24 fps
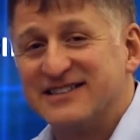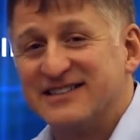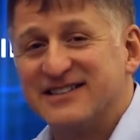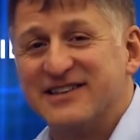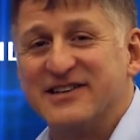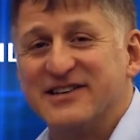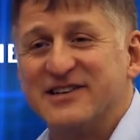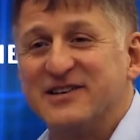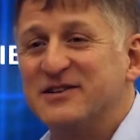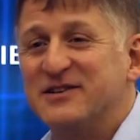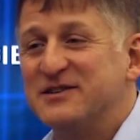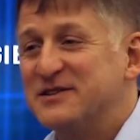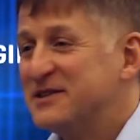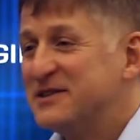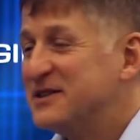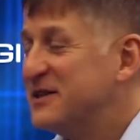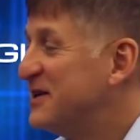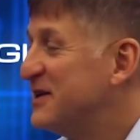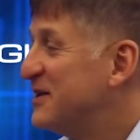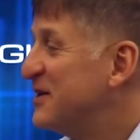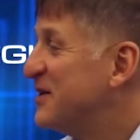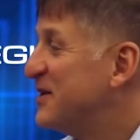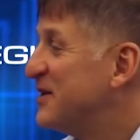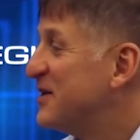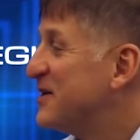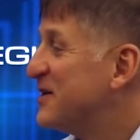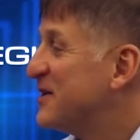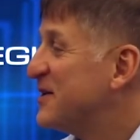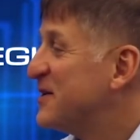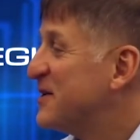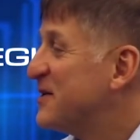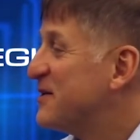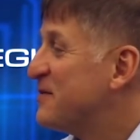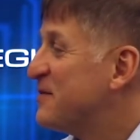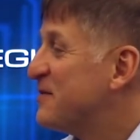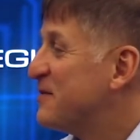
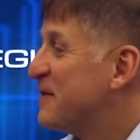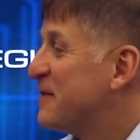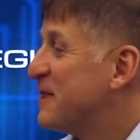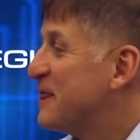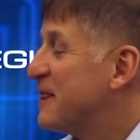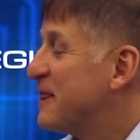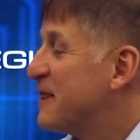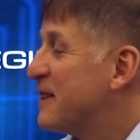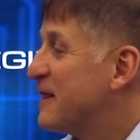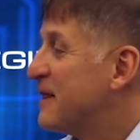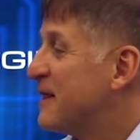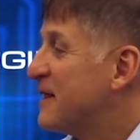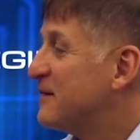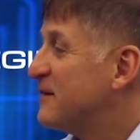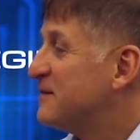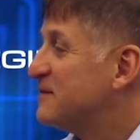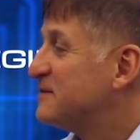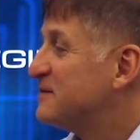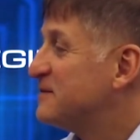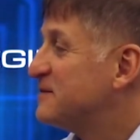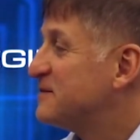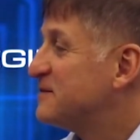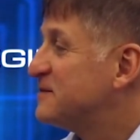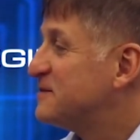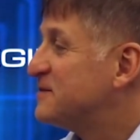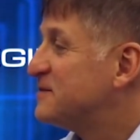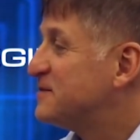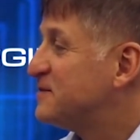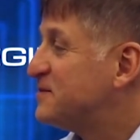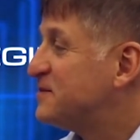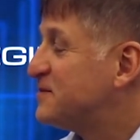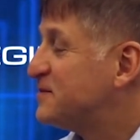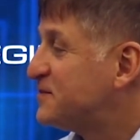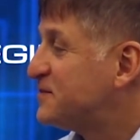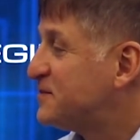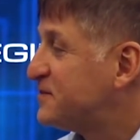
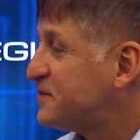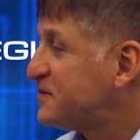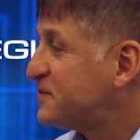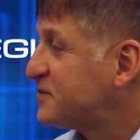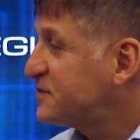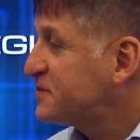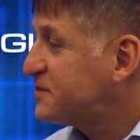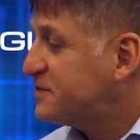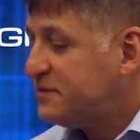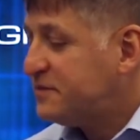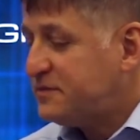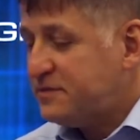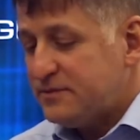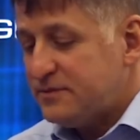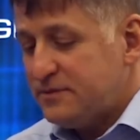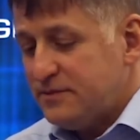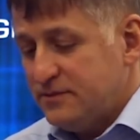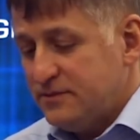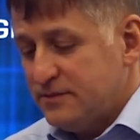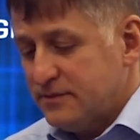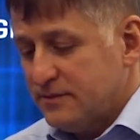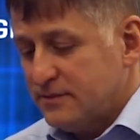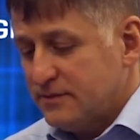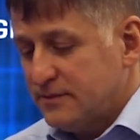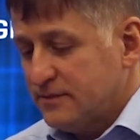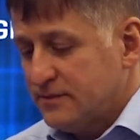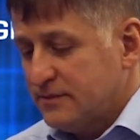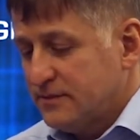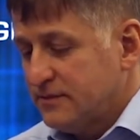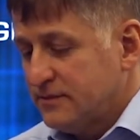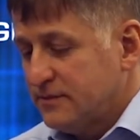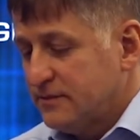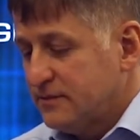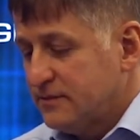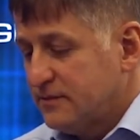(silent)